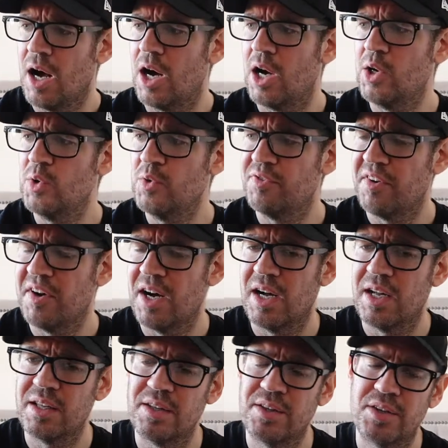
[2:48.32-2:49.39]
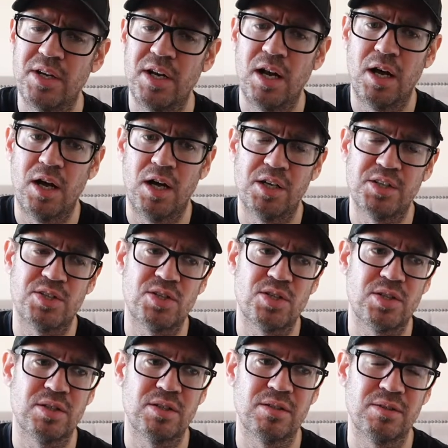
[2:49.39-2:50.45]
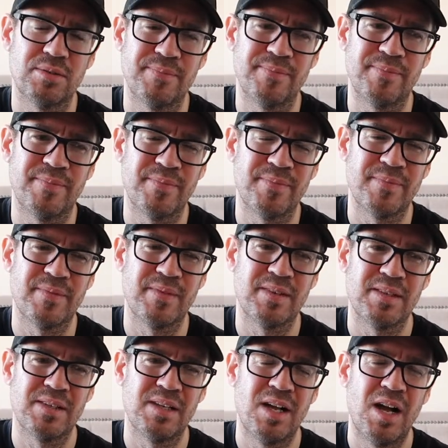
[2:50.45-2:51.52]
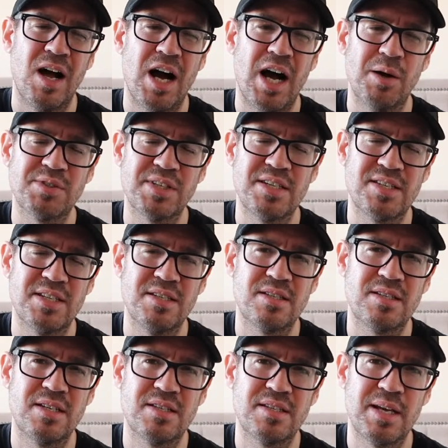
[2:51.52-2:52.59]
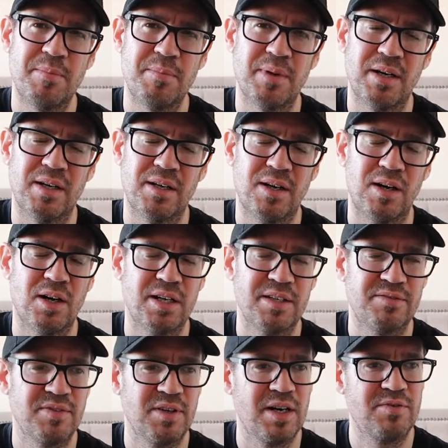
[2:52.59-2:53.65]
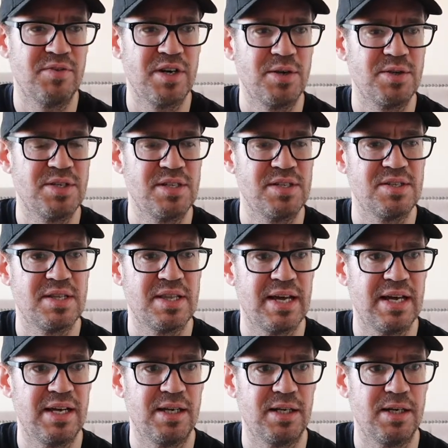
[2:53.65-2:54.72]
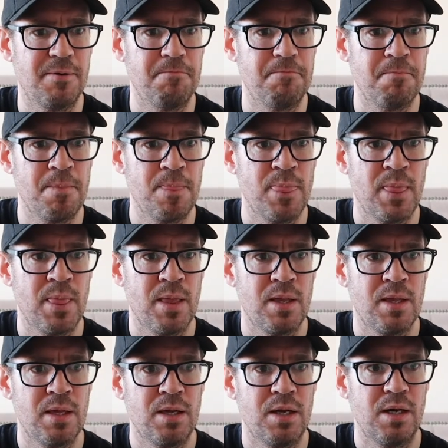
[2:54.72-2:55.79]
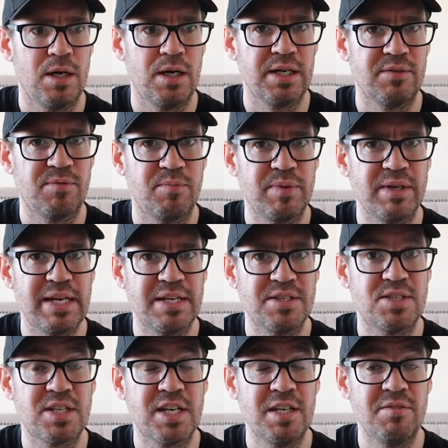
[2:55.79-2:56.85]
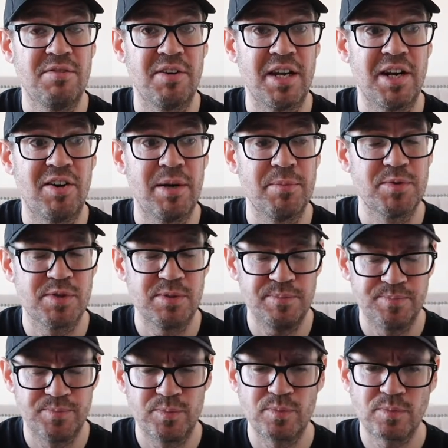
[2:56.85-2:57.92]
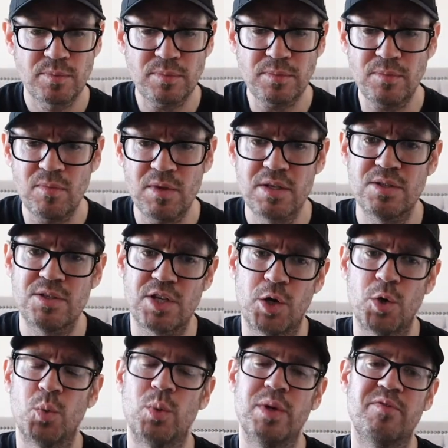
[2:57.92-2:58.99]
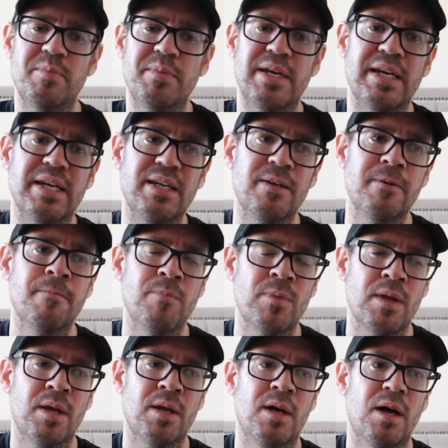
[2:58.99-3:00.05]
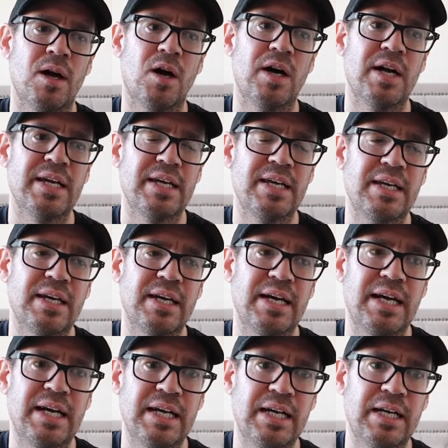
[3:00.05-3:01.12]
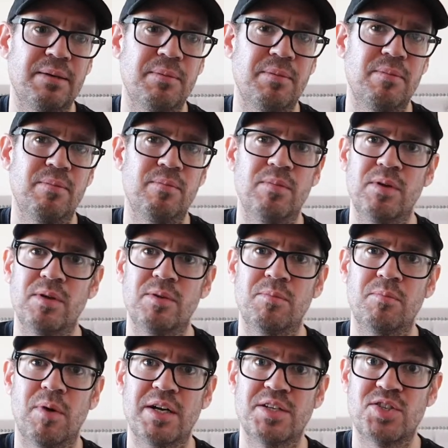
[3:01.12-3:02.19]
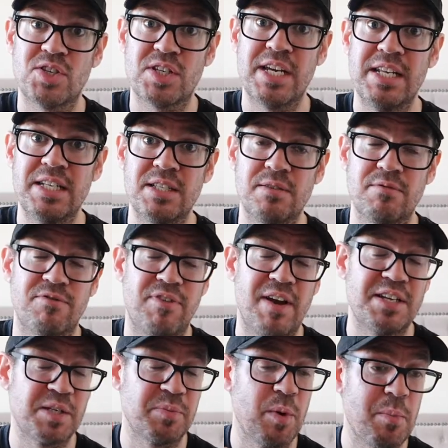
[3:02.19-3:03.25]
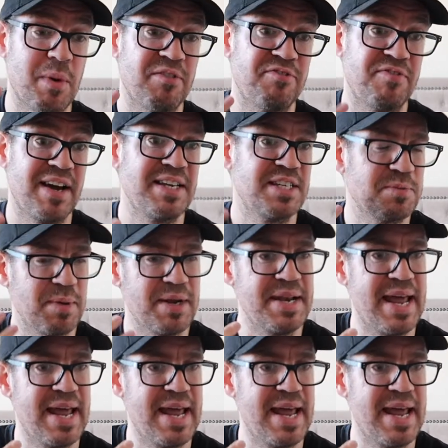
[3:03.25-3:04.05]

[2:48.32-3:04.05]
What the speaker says: Over the last, I'll say since December, I've noticed that I've been getting skin flare-ups. So with me, I get my skin flares up on my face, my